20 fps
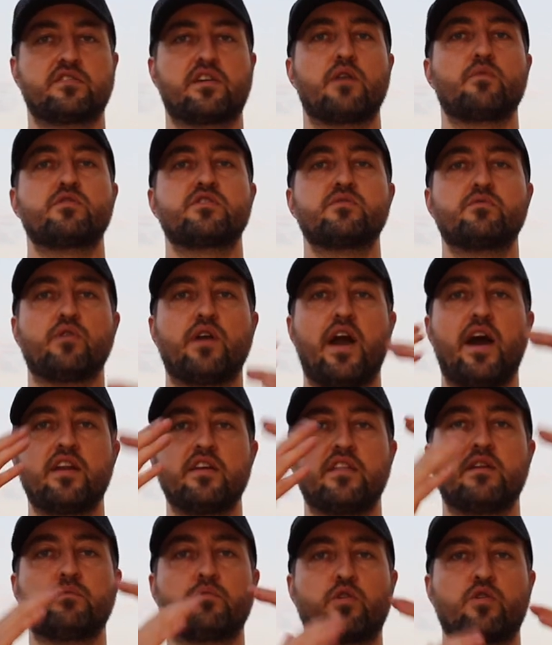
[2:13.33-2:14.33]
Okay, we're, we're
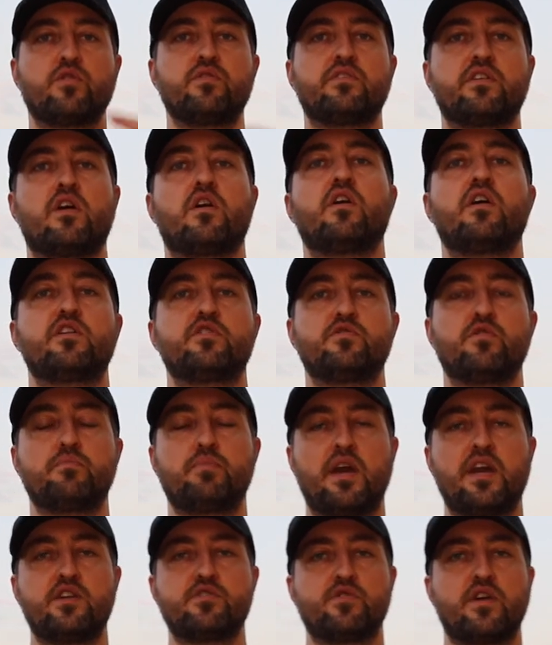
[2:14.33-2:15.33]
adding them currently all onto a
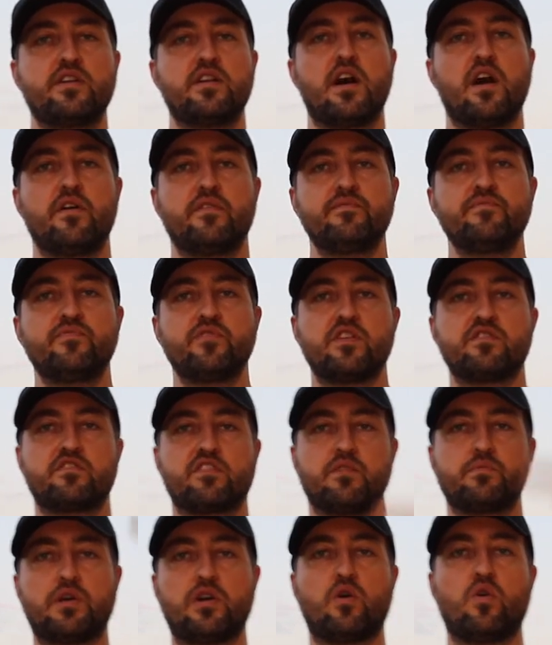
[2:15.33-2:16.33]
page right now. It's
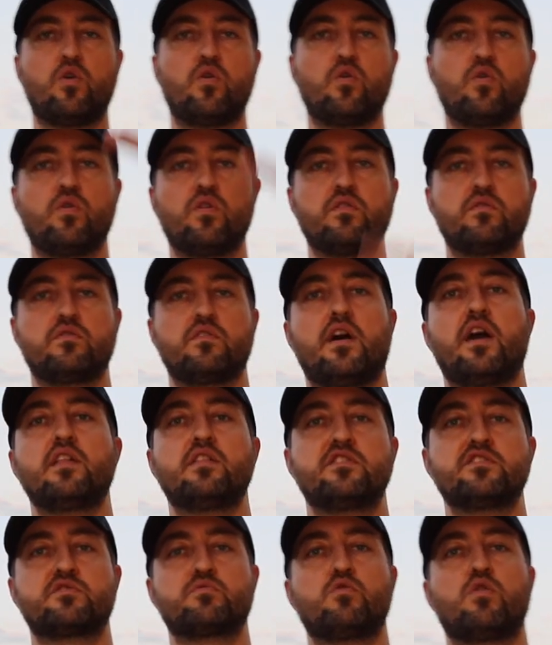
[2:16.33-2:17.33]
going to be a whole
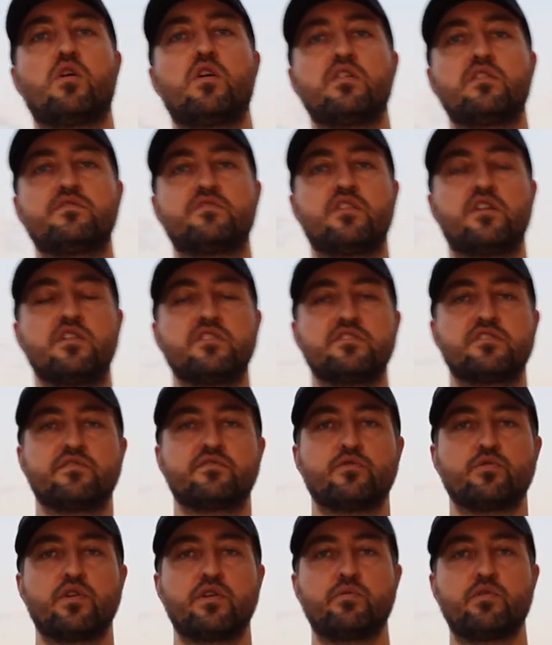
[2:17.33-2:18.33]
endless wall of tons of
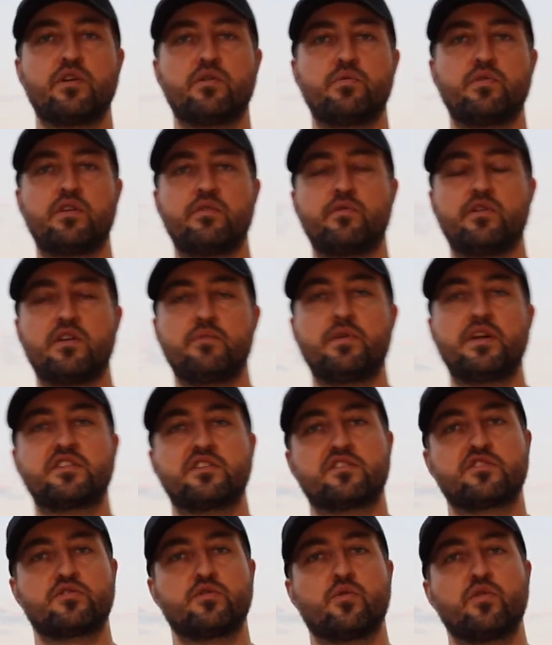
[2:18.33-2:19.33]
really, really, really, really
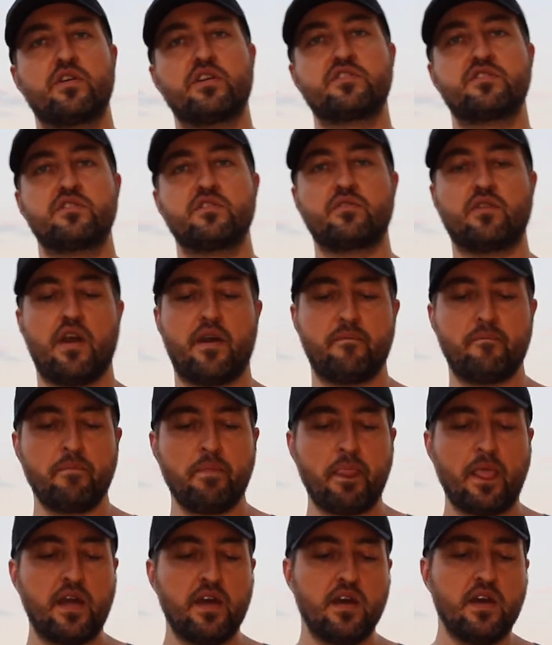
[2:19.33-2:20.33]
amazing stories. Okay,
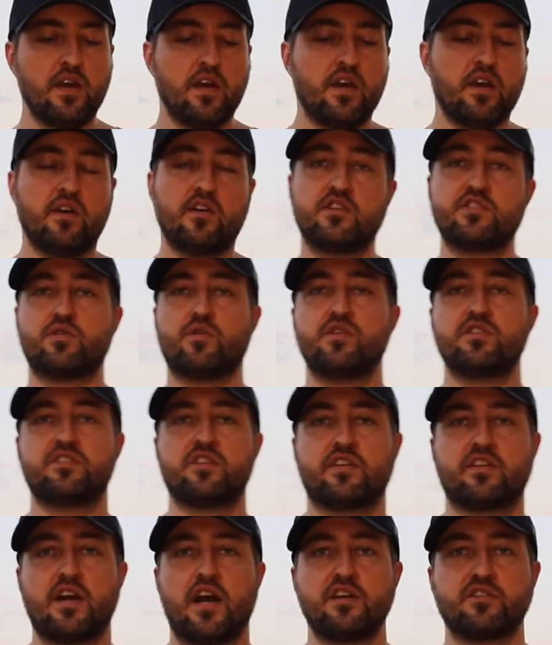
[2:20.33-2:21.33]
stories
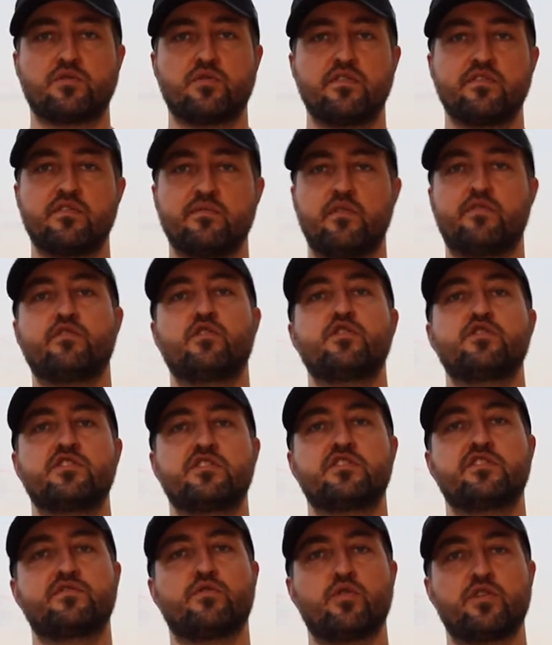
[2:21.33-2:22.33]
like guys going from a
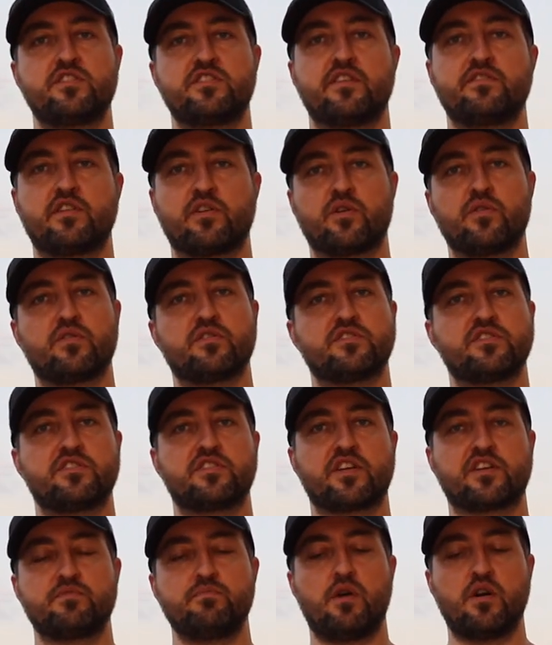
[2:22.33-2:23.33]
virgin to 47 girls in
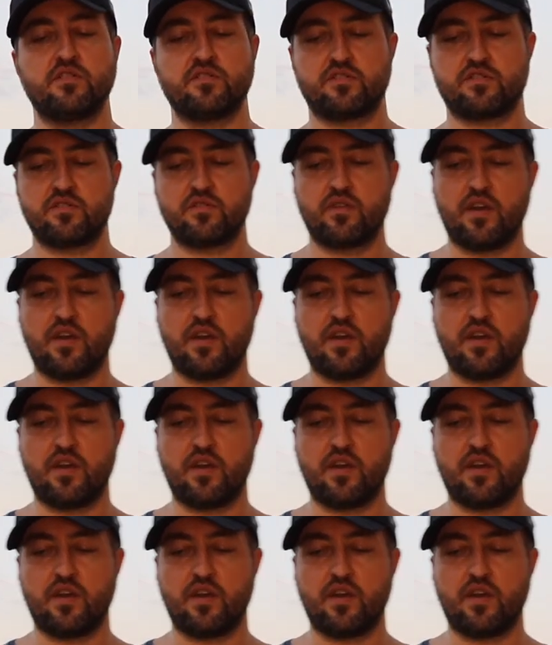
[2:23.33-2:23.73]
six months.